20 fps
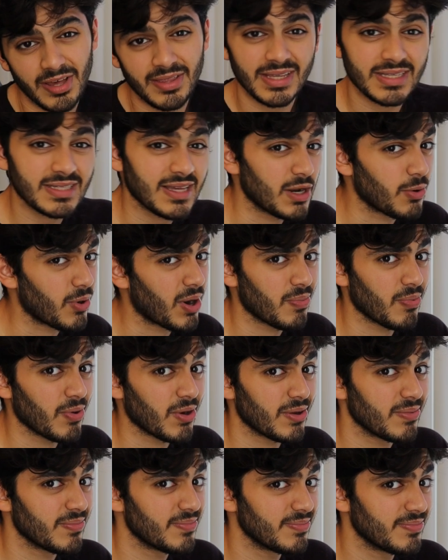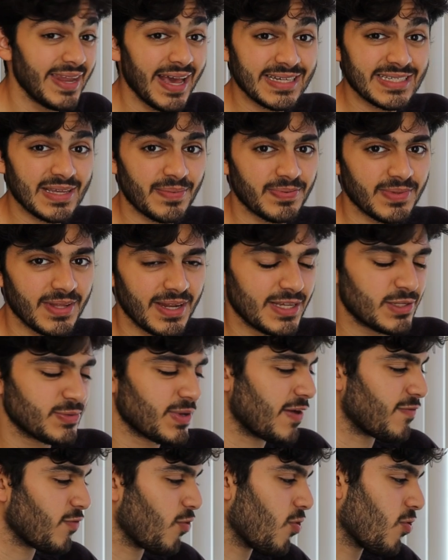yeah, that's kind of where I put it. Next up on the list,
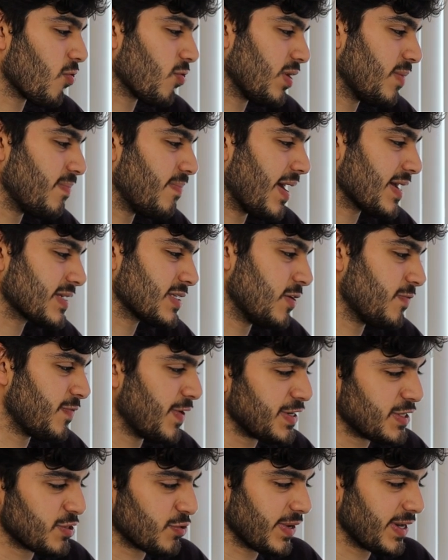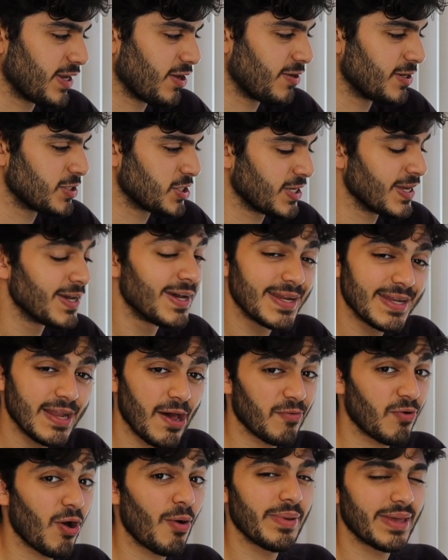we have oral and maxillofacial radiology.
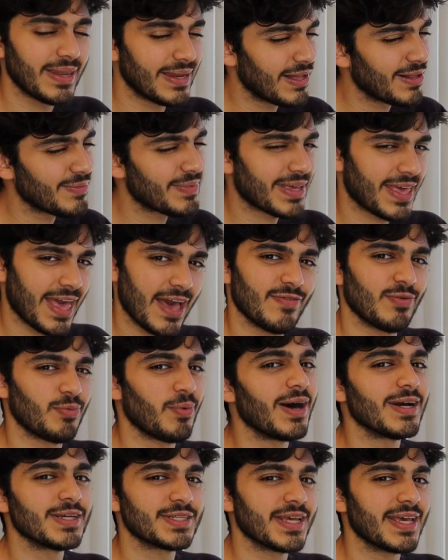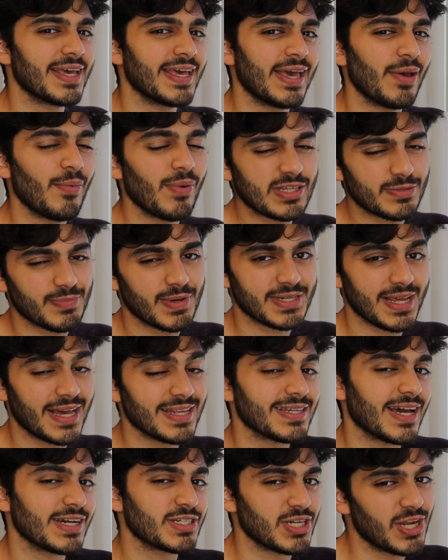Now, I've got to be a little bit careful what I say here because my
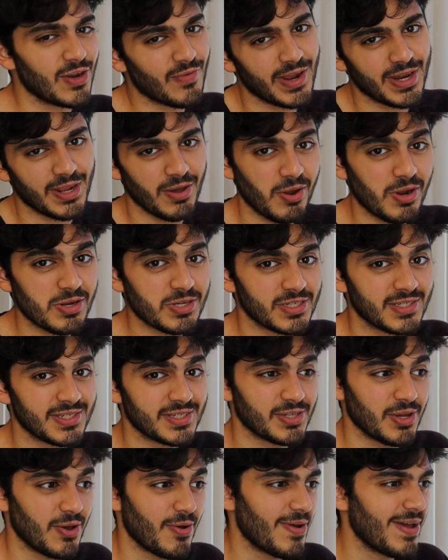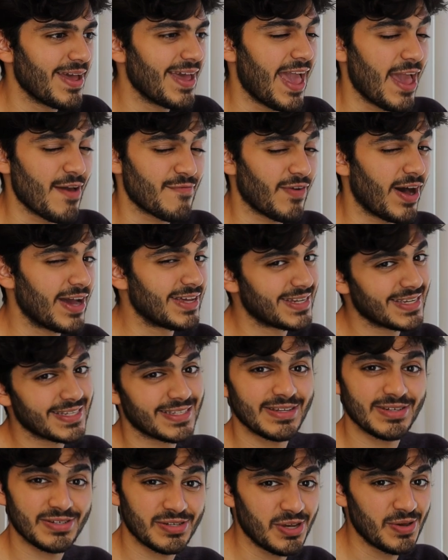dad's actually a radiologist, so if I
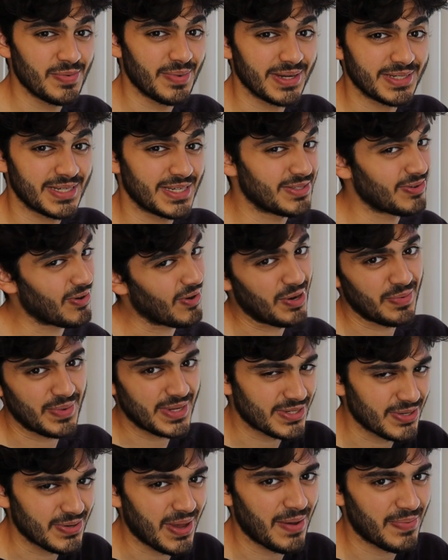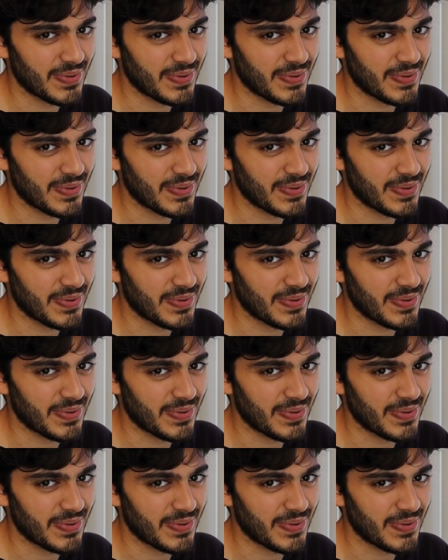diss it too much, he's not going to be too